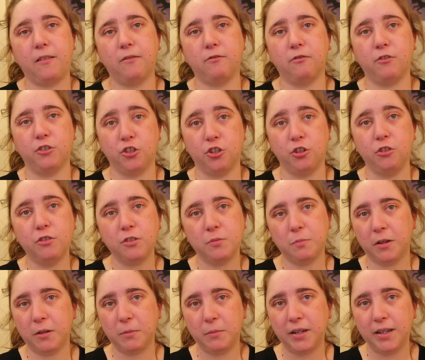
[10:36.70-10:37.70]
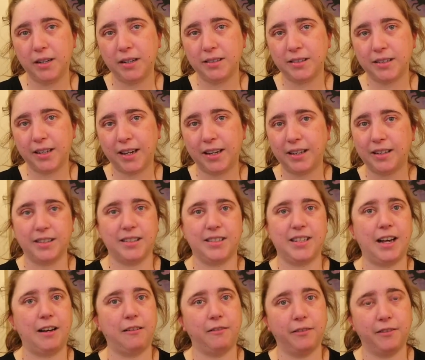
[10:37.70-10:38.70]
reduce my meat intake, that's
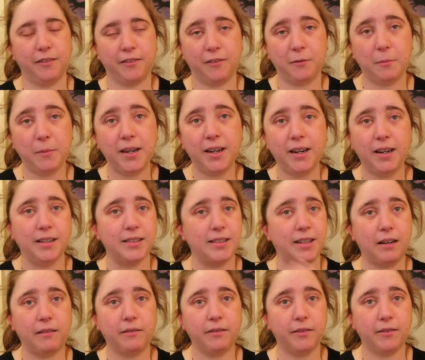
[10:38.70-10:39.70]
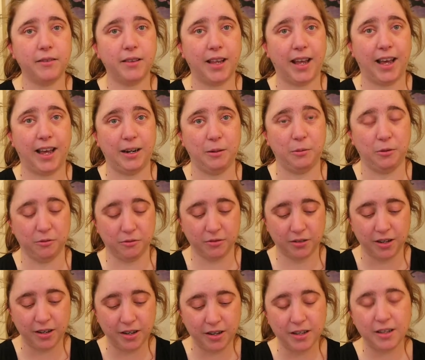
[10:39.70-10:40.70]
healthy for me and it's healthy for the animals.